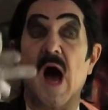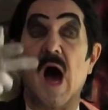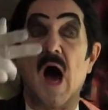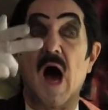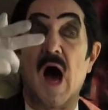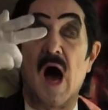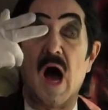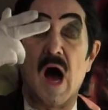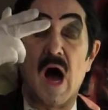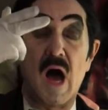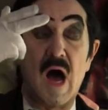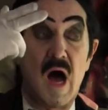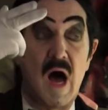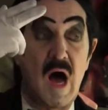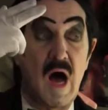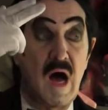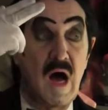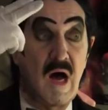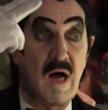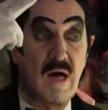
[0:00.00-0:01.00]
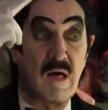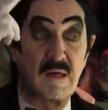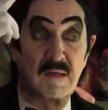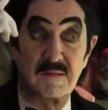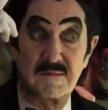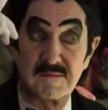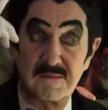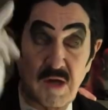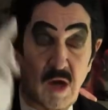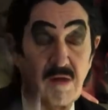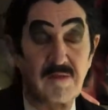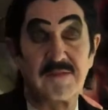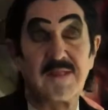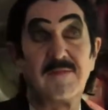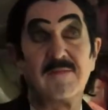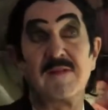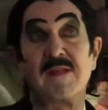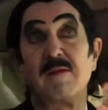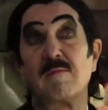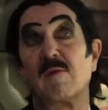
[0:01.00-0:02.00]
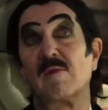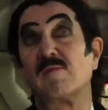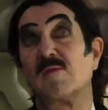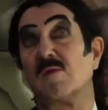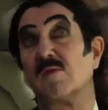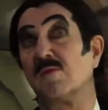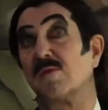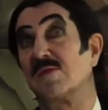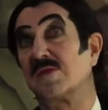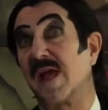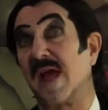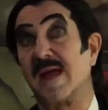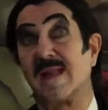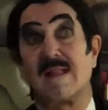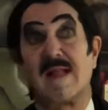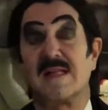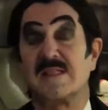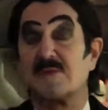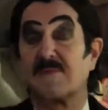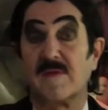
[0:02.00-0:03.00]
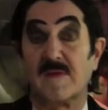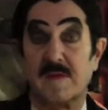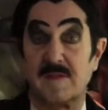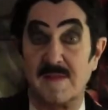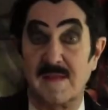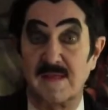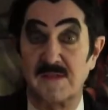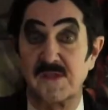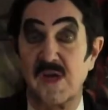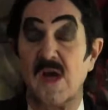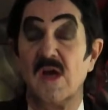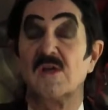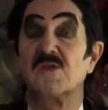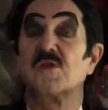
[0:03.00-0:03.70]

cult DVD reviews, and lots of other things.